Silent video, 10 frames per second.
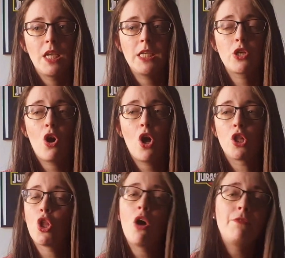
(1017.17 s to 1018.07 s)
He's got a
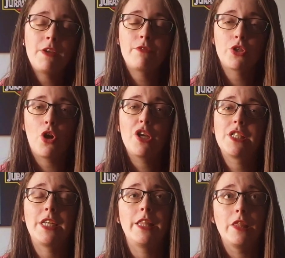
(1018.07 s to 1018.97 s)
lot of favourite toys
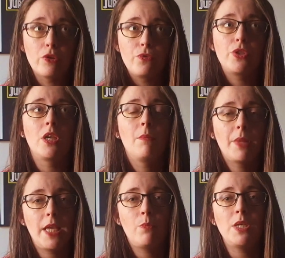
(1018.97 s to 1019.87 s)
that he loves
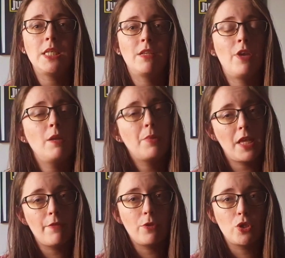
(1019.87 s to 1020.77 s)
playing with. He's a very
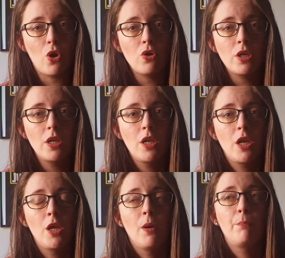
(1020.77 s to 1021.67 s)
playful dog,
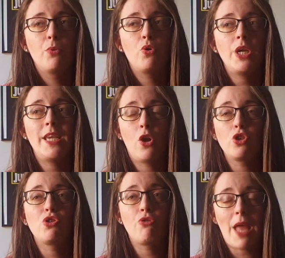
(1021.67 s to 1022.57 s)
but he
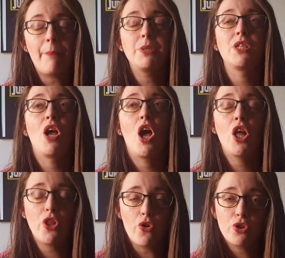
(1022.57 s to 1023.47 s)
also naps
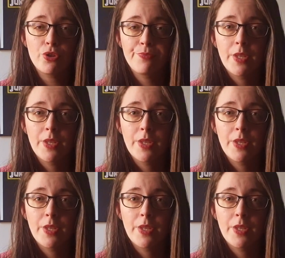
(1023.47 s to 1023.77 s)
a lot,